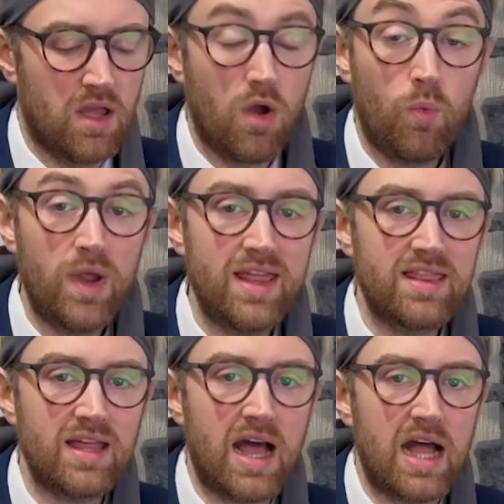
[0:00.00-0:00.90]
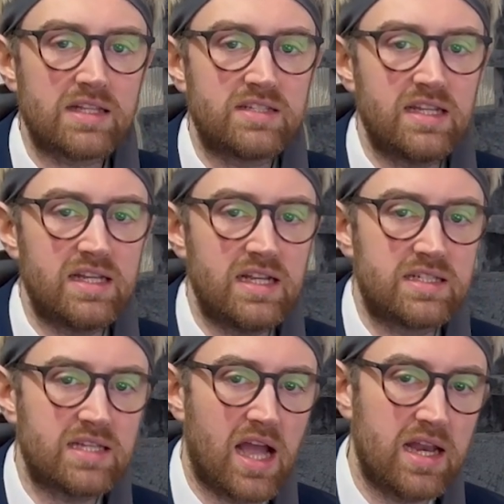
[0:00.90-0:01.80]
With our teeny
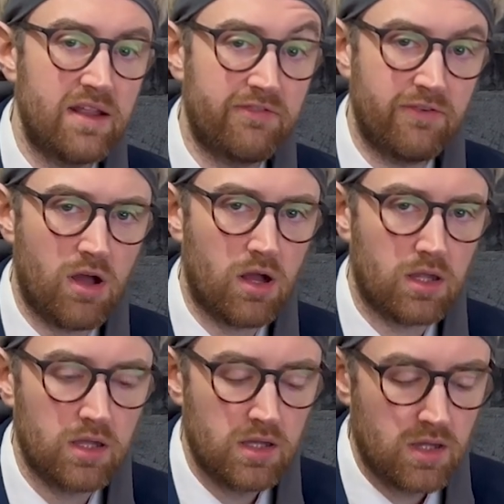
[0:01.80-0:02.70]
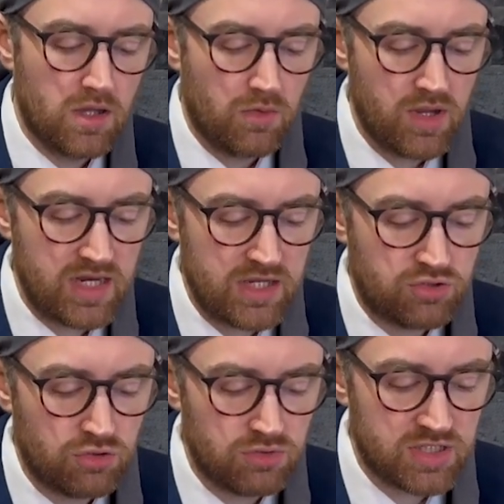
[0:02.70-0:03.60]
tiny fork, we need
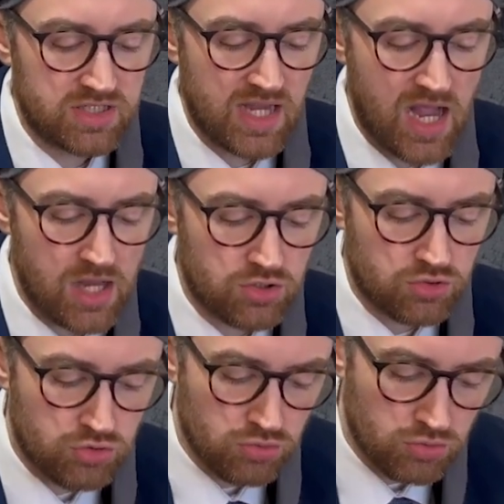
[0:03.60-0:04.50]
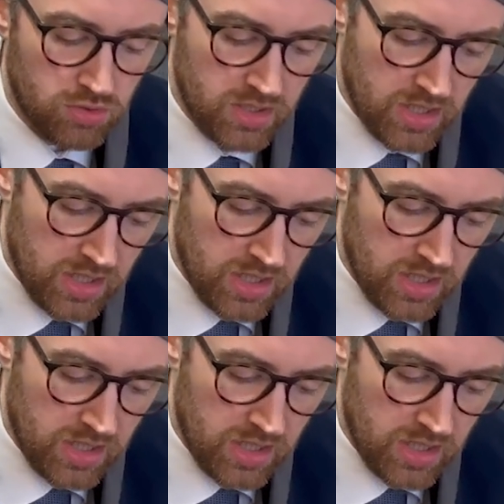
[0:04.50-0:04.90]
to start to